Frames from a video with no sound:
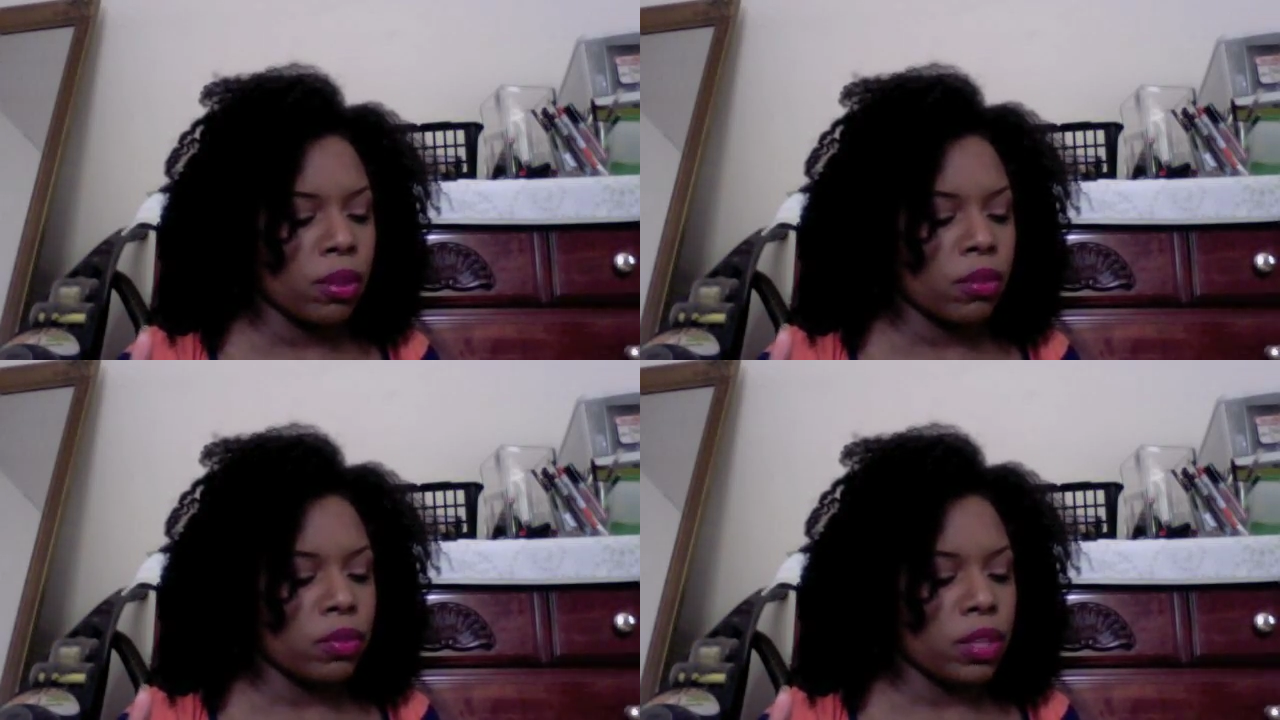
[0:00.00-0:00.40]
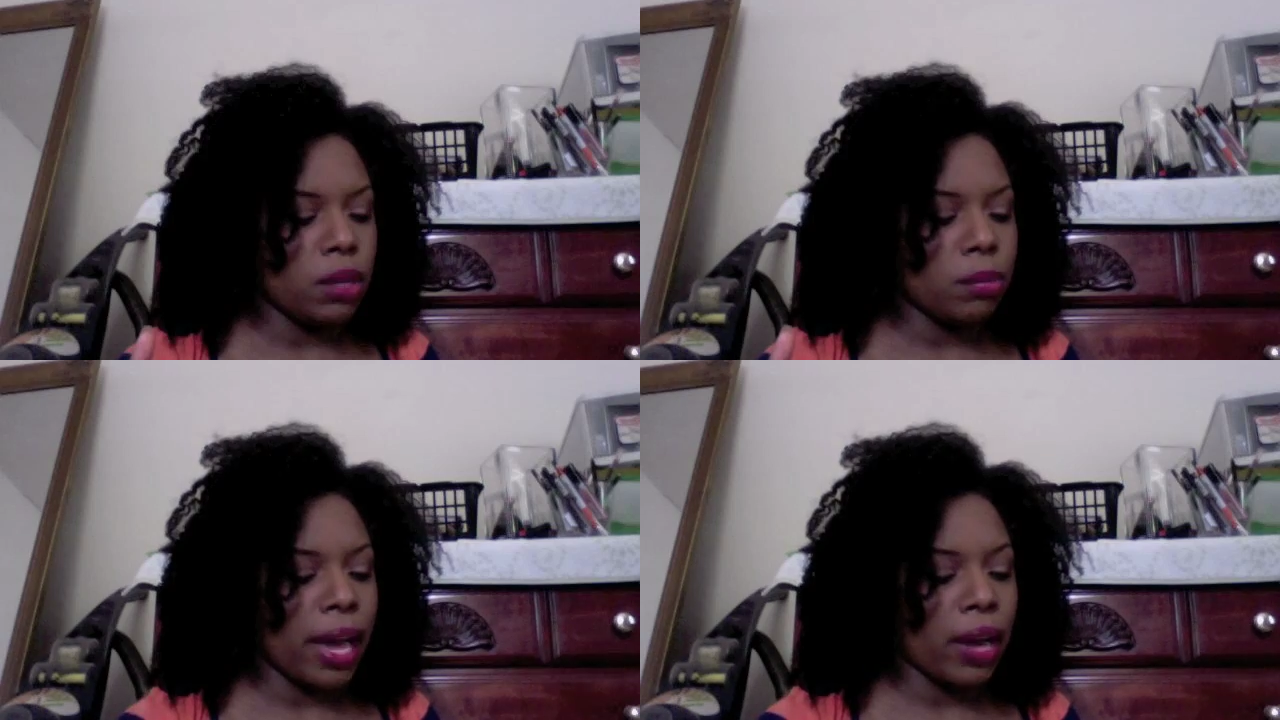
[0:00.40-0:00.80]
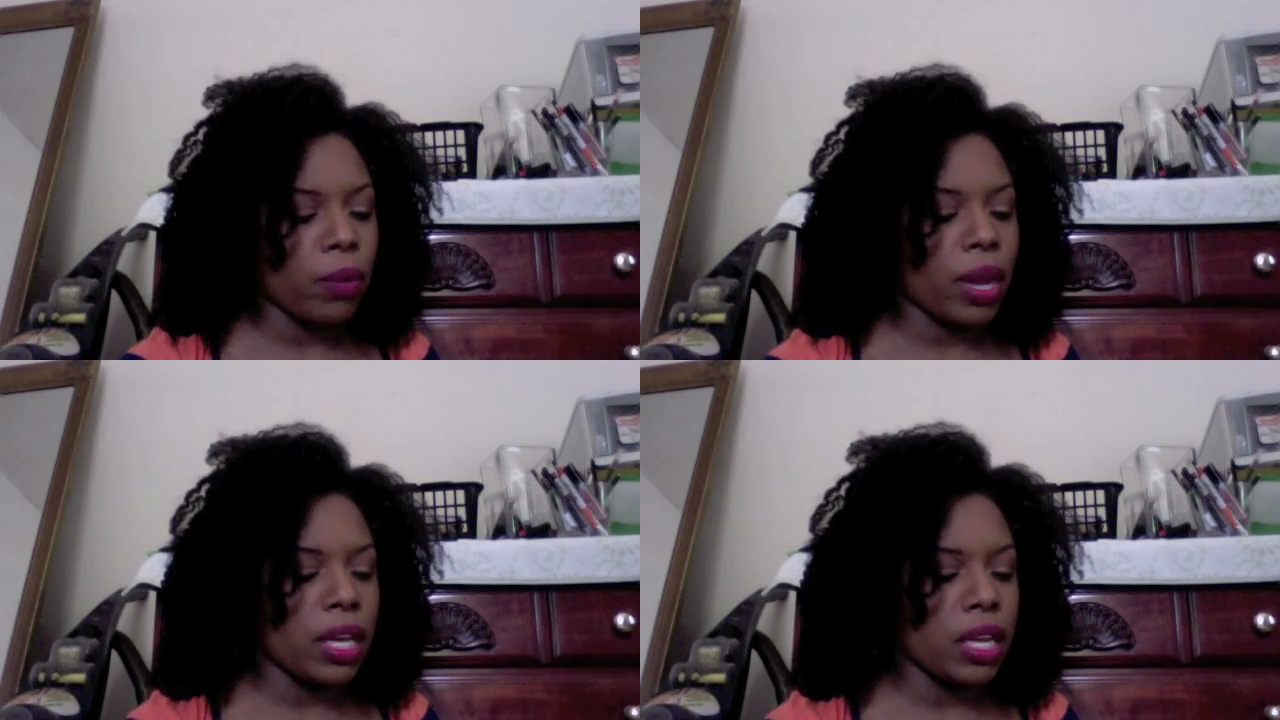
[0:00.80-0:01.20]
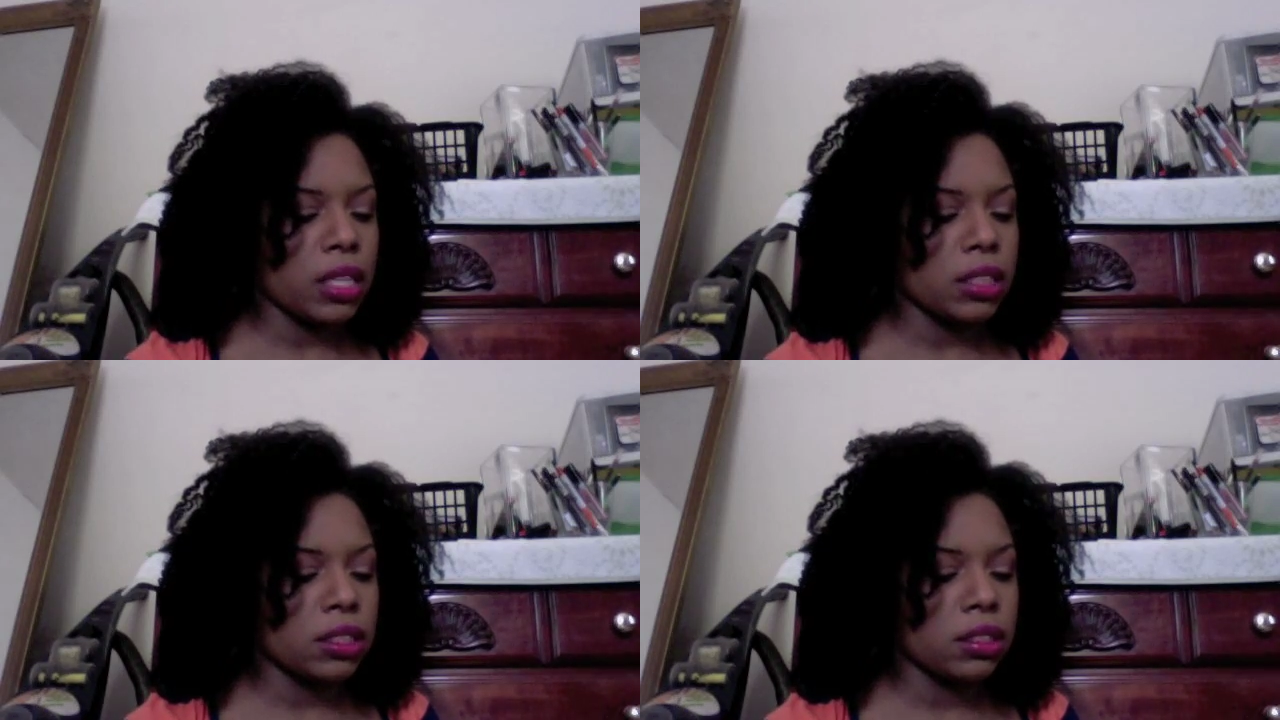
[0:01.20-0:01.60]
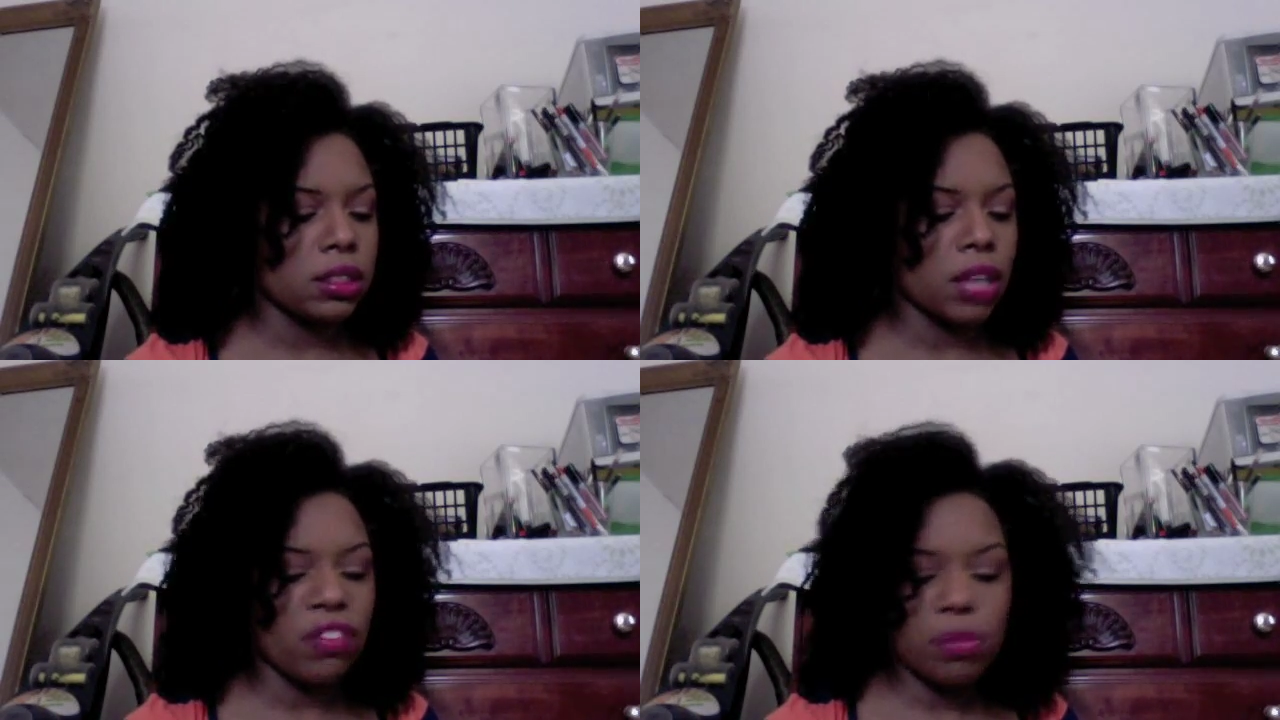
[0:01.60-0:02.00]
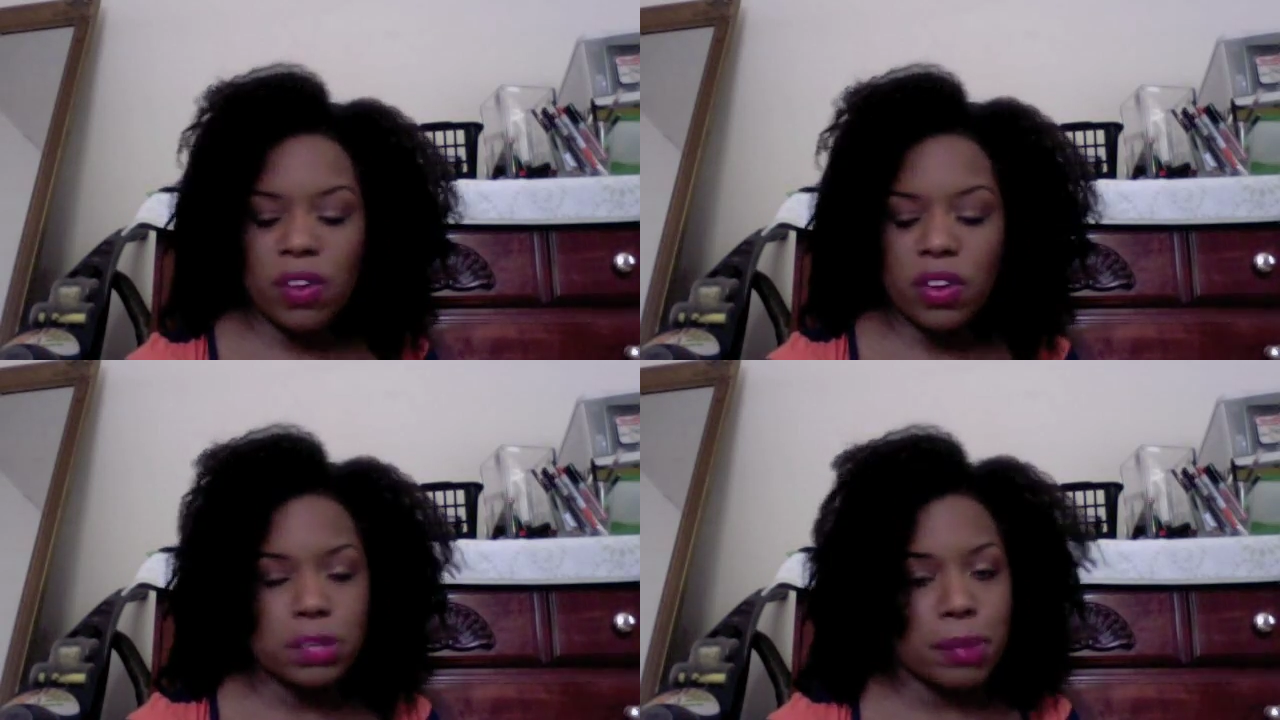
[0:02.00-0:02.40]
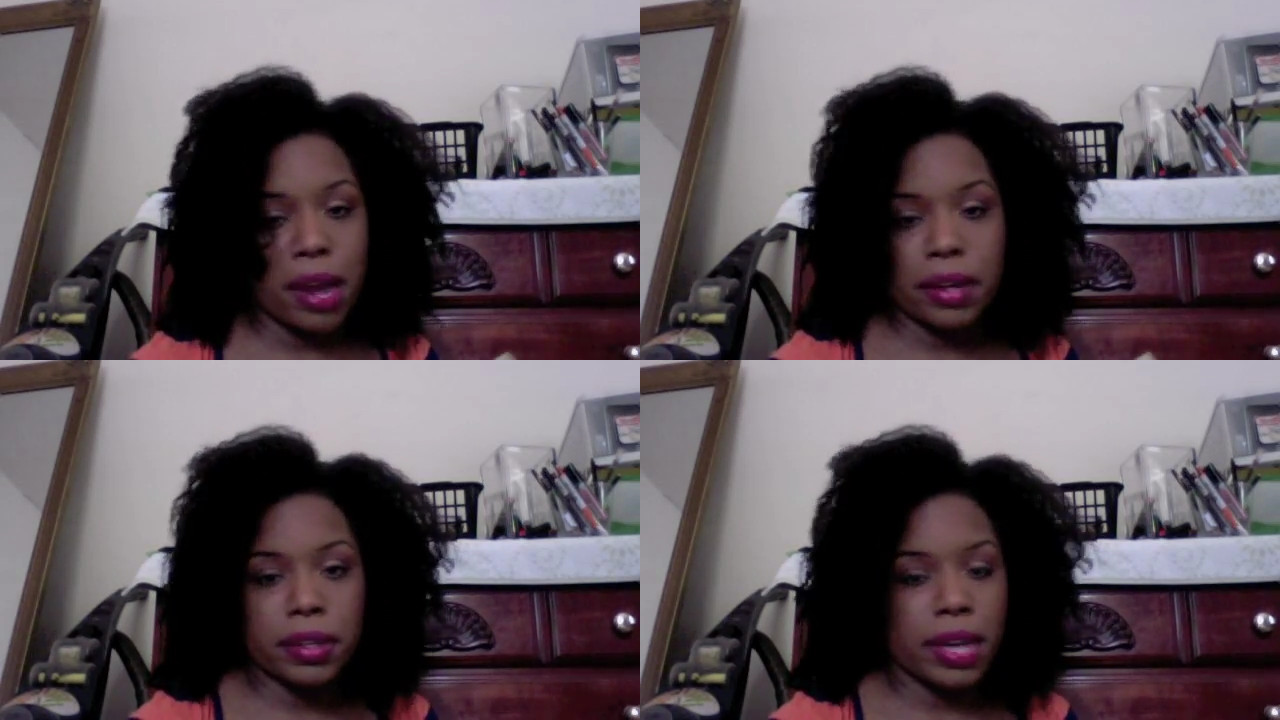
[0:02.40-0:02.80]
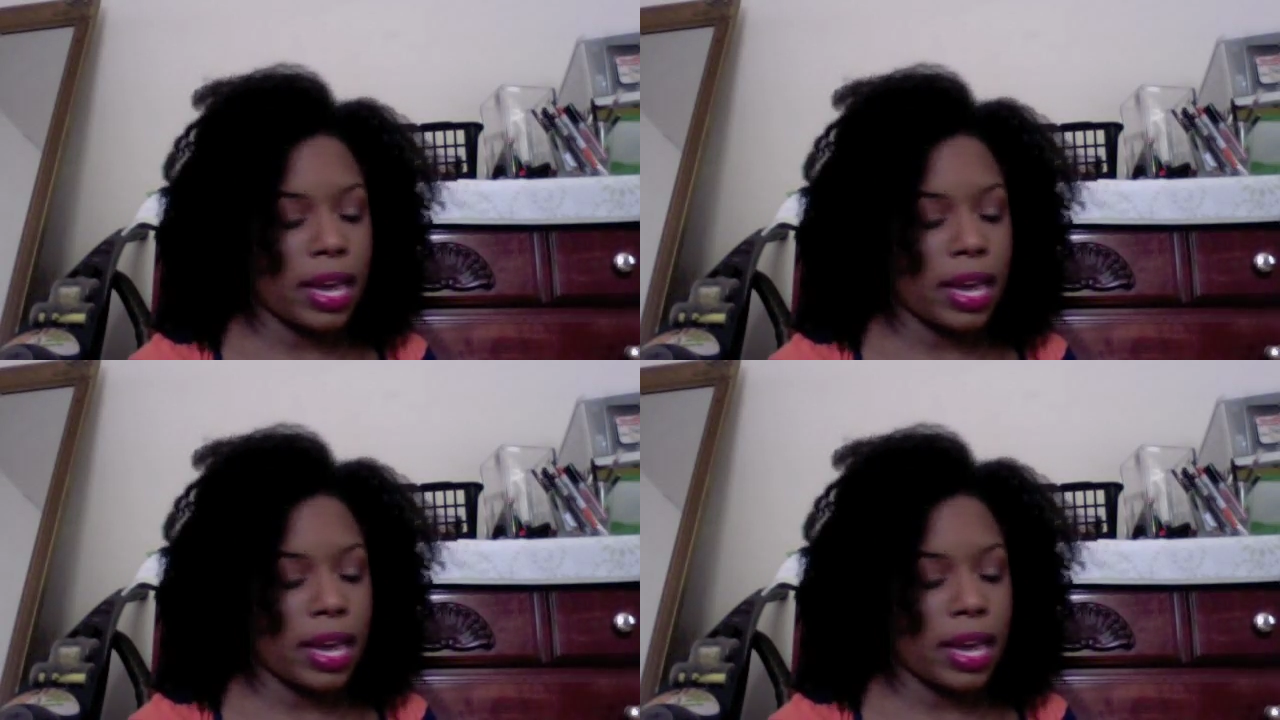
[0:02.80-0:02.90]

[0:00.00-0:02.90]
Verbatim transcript: The Black Radiance Soft Focus Powder.